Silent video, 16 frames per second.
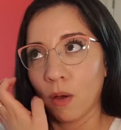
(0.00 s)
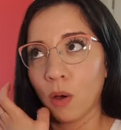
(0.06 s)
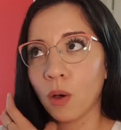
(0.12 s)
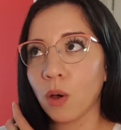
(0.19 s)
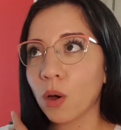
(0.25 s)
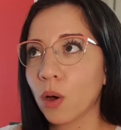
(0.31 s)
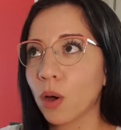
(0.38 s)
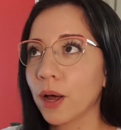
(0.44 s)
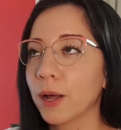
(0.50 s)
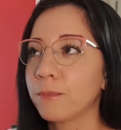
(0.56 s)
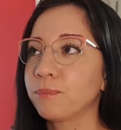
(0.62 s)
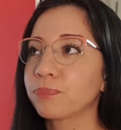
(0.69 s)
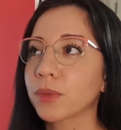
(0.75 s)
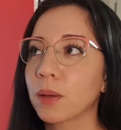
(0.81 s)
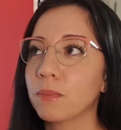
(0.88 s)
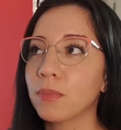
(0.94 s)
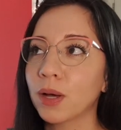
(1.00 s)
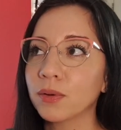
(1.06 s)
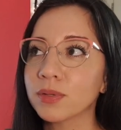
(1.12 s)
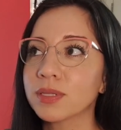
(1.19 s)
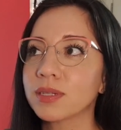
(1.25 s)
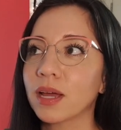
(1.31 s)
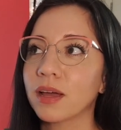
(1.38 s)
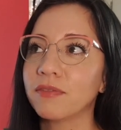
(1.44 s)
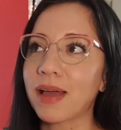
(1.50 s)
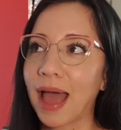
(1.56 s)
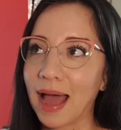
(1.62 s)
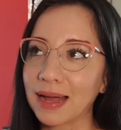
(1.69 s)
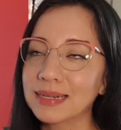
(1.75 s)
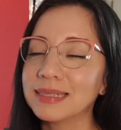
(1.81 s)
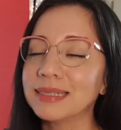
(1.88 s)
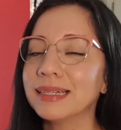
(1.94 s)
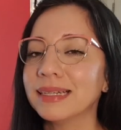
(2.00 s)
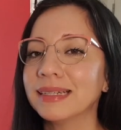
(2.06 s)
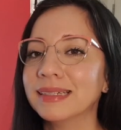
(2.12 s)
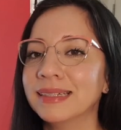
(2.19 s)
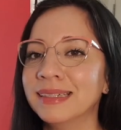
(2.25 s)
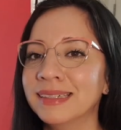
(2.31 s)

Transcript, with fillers: whew, most of acting